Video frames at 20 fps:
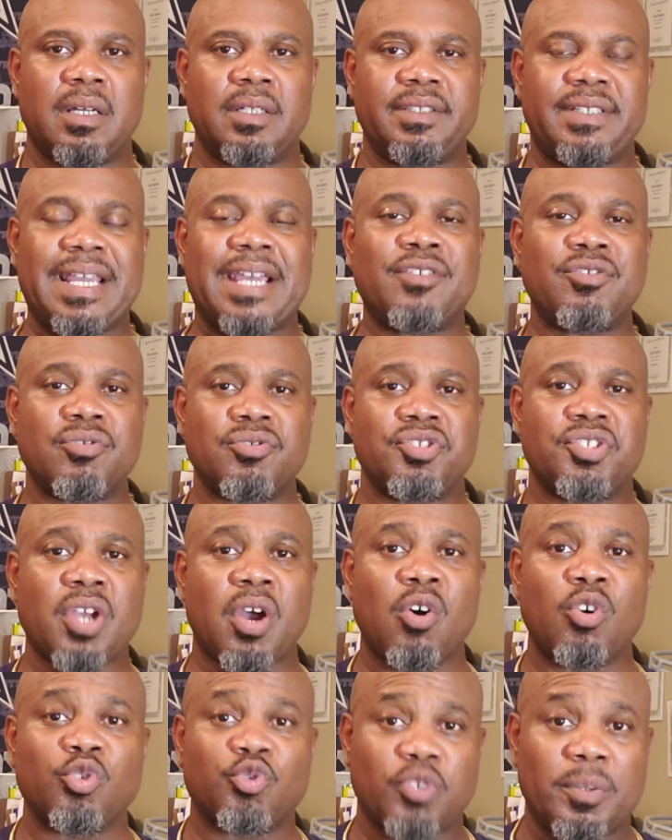Daniel
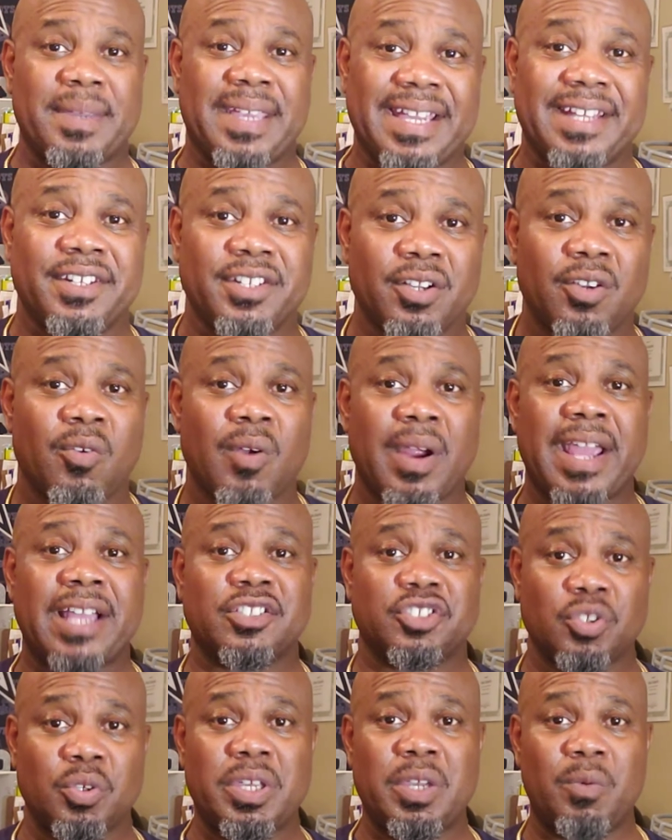Jones from hitting the ground
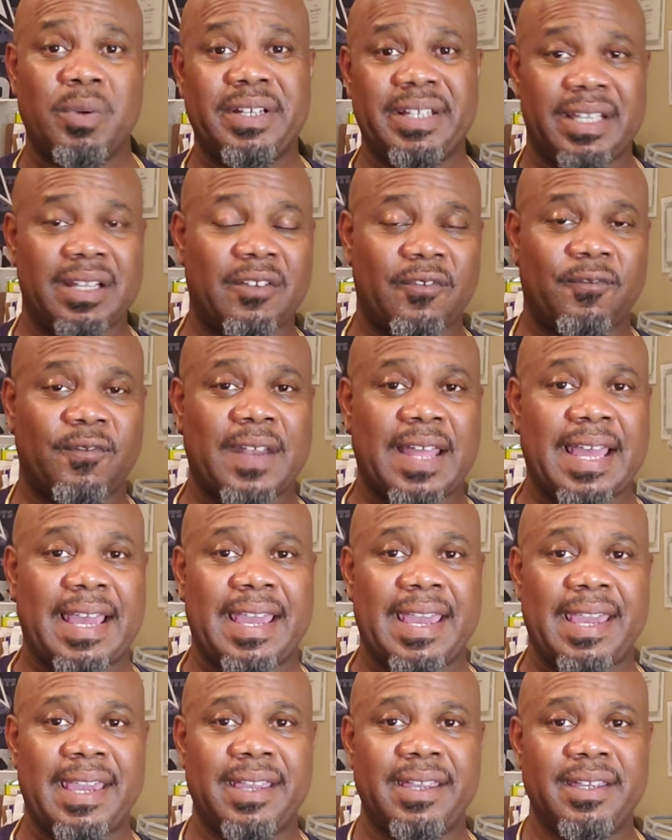so he wouldn't get a flag.